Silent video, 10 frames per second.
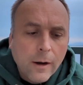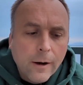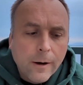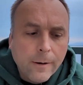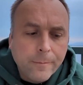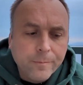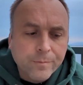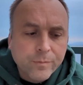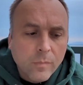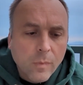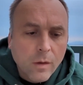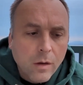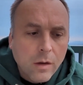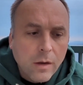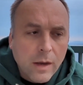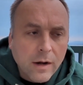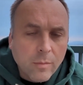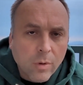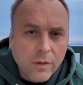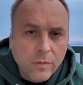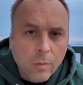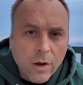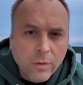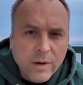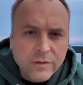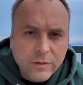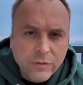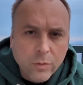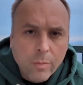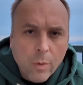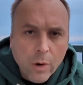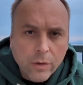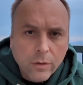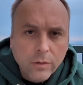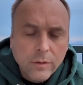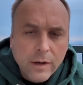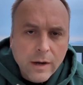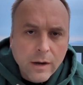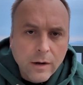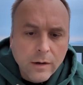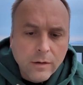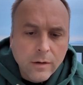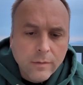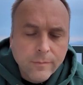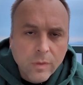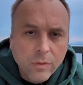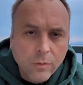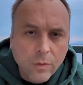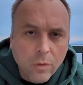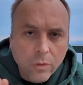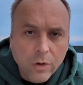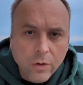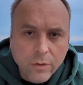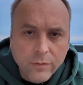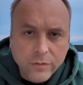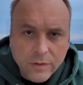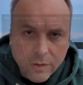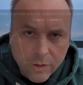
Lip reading: And I brought the water basically to a boil, and through the whole curve, you'll see the